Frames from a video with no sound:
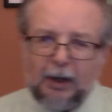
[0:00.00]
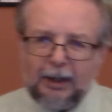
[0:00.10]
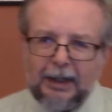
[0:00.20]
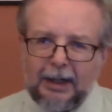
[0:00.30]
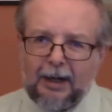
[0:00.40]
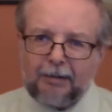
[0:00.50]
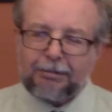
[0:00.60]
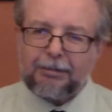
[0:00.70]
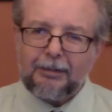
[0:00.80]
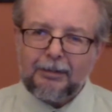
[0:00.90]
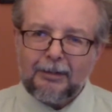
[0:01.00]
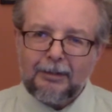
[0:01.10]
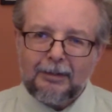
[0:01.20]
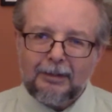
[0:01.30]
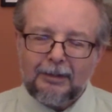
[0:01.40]
enough
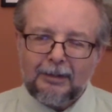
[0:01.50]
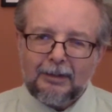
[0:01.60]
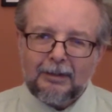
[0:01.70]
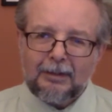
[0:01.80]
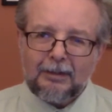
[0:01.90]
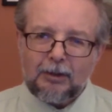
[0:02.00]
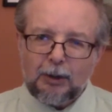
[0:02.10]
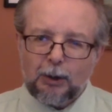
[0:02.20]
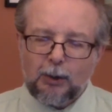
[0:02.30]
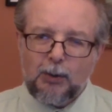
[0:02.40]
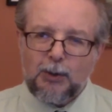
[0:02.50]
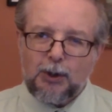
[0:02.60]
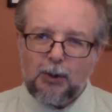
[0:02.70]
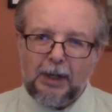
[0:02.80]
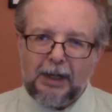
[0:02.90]
to lose
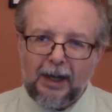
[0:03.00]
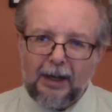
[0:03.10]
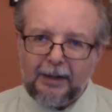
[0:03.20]
you again.